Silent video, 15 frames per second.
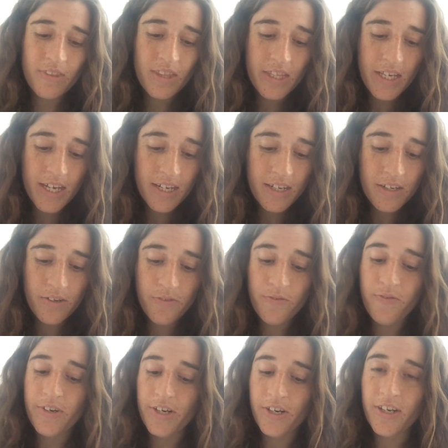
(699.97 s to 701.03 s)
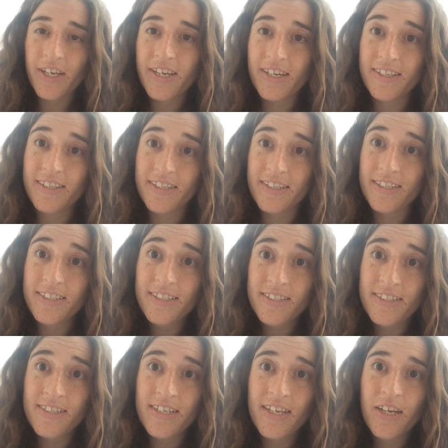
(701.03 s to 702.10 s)
tag Veronica and
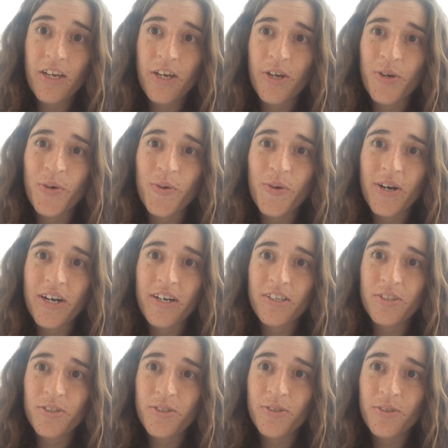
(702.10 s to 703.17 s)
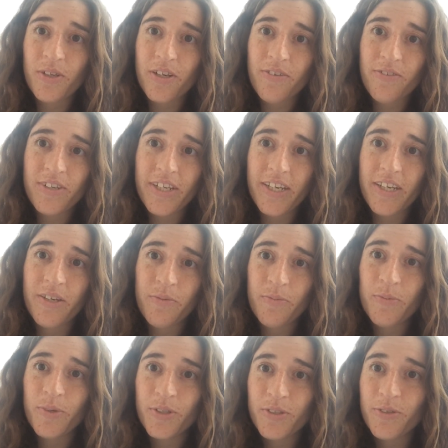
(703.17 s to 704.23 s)
Denise, who are two lovely
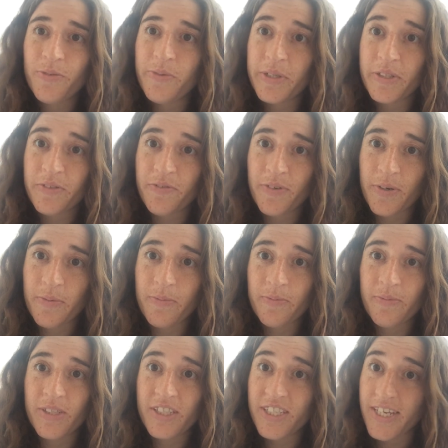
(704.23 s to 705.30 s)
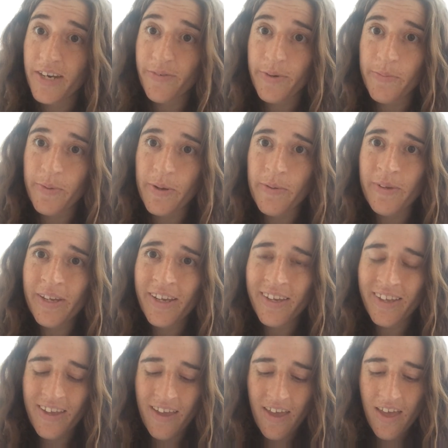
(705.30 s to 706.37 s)
BookTubers from Czech Republic,
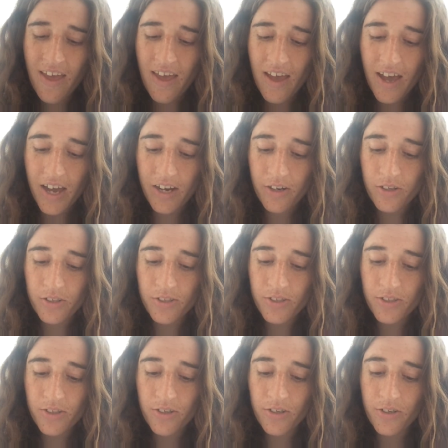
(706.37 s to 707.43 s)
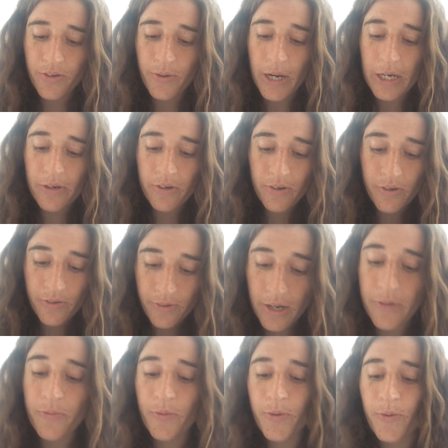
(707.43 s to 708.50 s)
and also Run
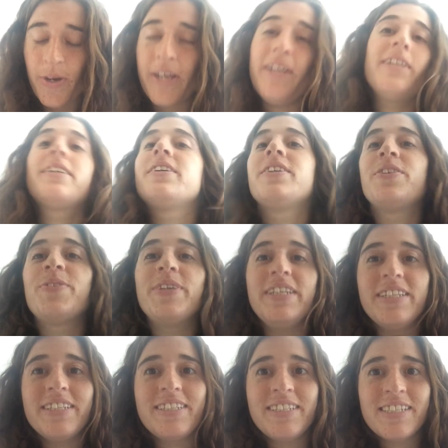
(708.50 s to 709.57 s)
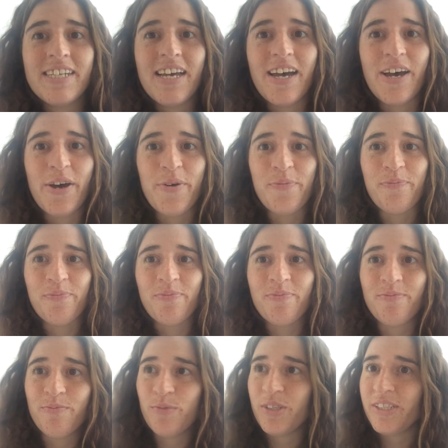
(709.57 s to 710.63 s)
Write Reads,
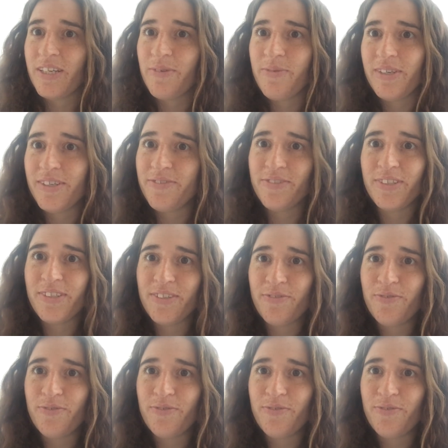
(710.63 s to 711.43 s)
which I believe